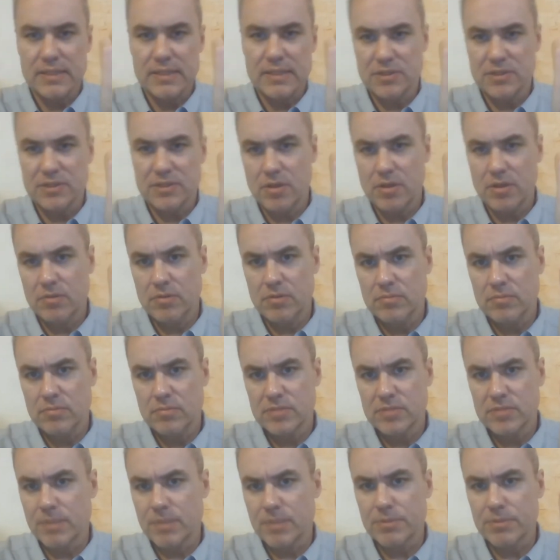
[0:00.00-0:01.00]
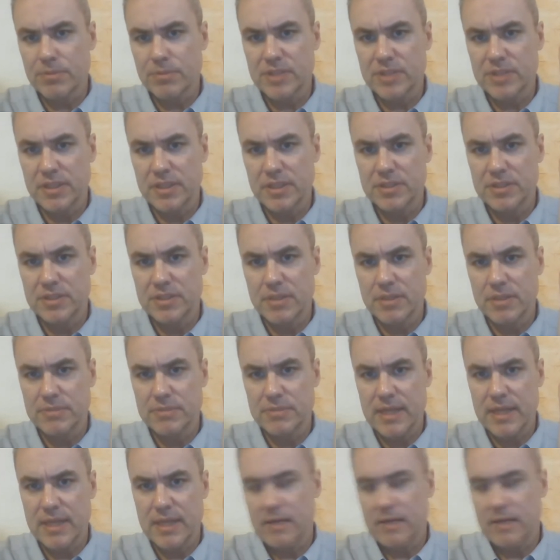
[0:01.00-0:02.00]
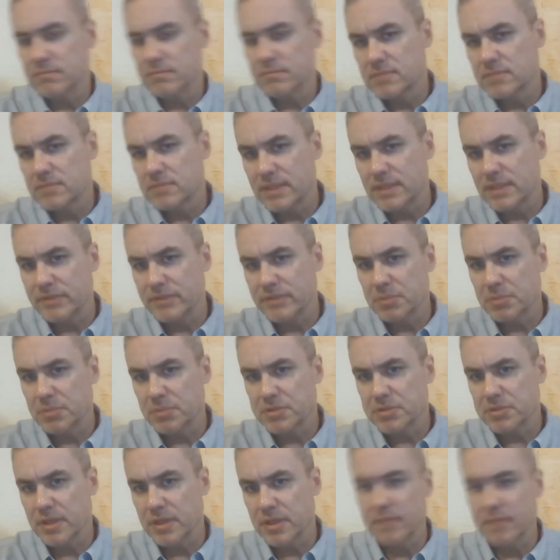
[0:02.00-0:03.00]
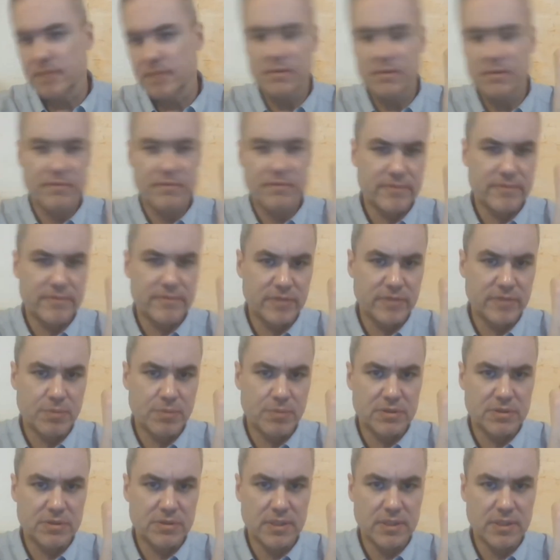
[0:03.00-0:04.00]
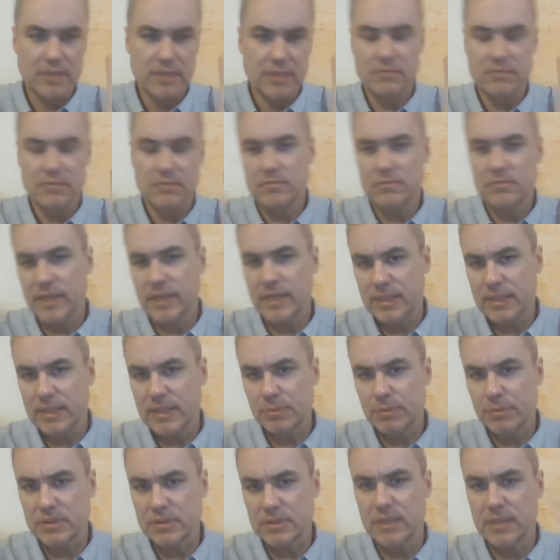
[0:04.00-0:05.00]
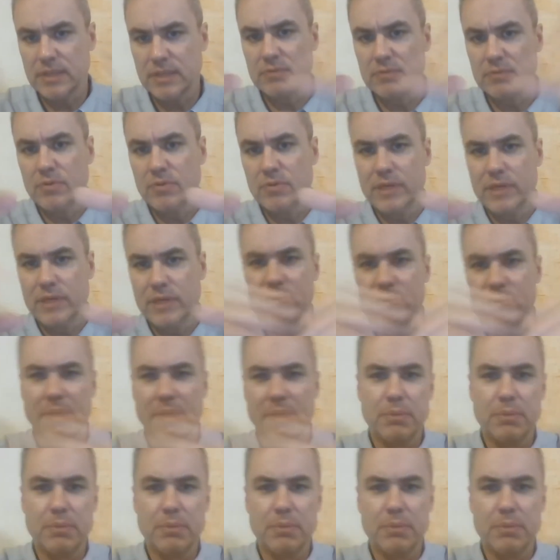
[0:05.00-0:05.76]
And so some percentage comes out, 70%, 50%, 80%, whatever it